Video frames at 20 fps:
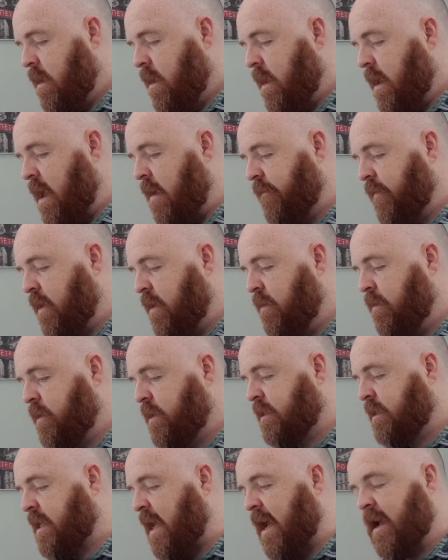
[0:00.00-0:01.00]
Have you
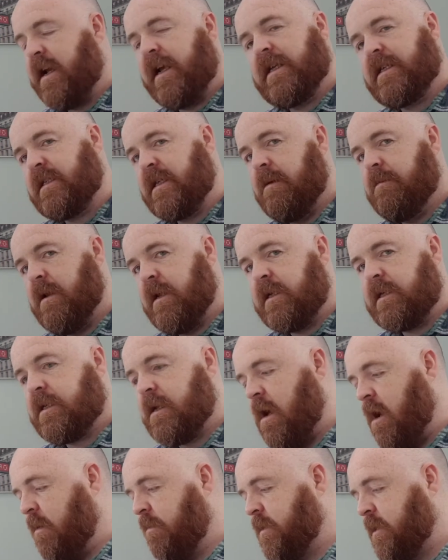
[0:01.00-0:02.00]
sang a similar
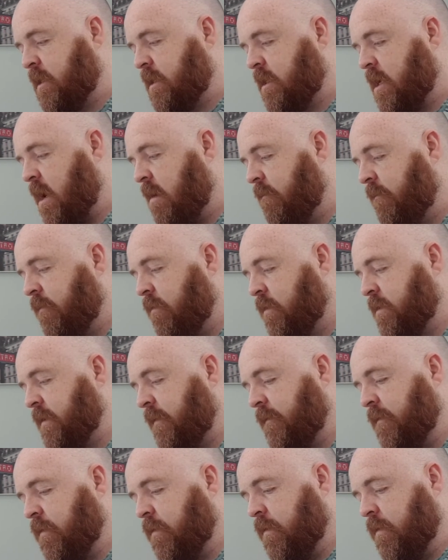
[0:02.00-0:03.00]
psalm to Psalm
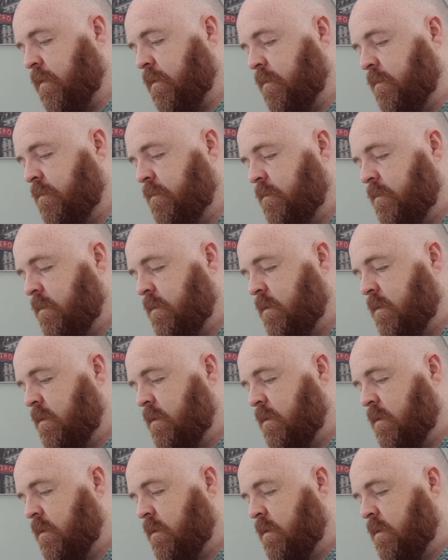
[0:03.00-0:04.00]
44?
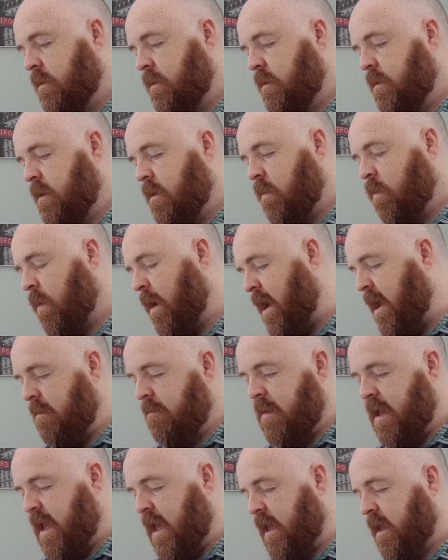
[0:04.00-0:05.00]
Why
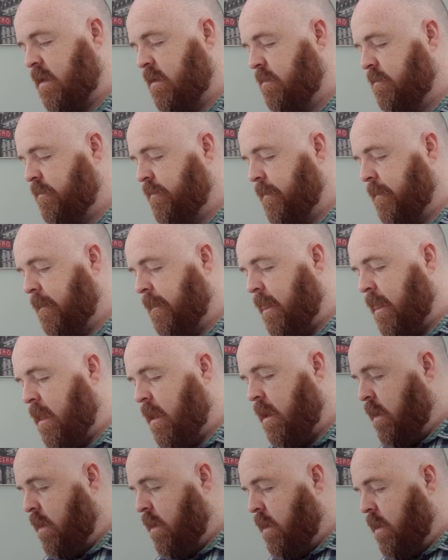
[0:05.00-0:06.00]
me?
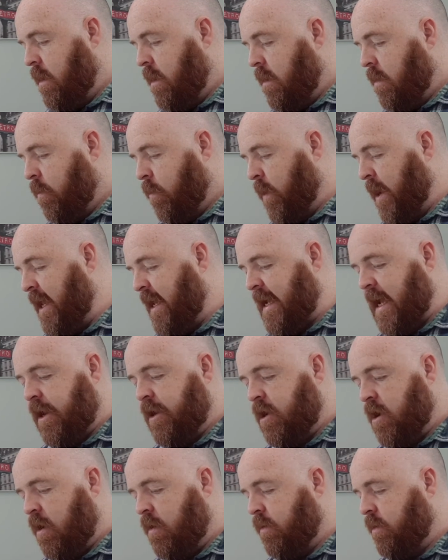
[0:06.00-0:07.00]
We
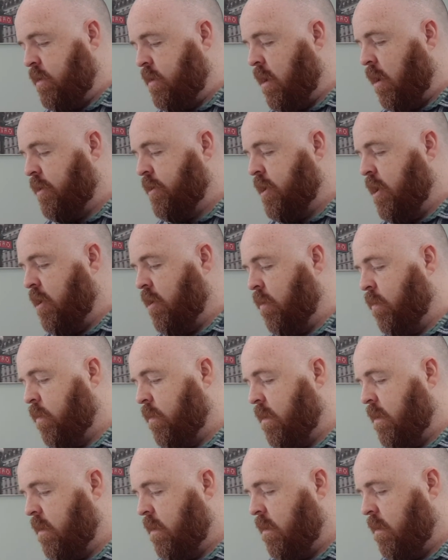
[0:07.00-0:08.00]
can no, not know
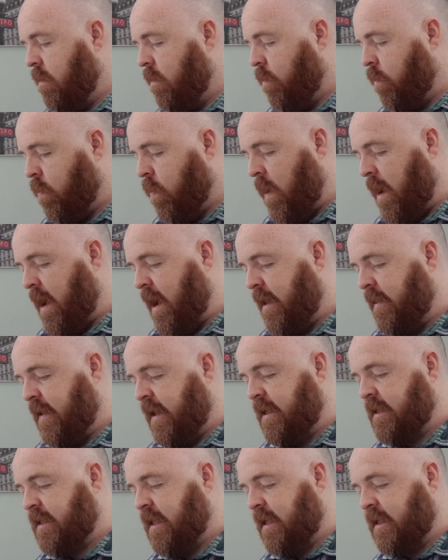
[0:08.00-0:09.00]
why
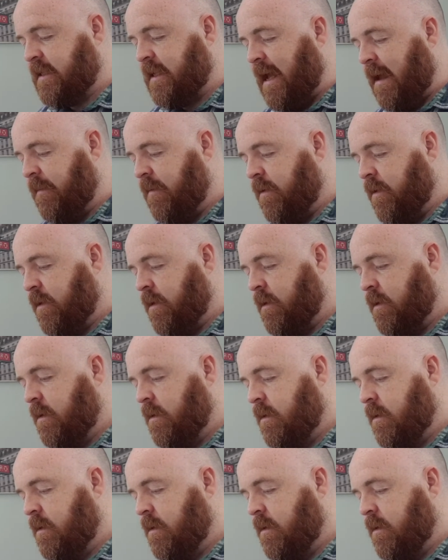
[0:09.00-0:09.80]
these things happen.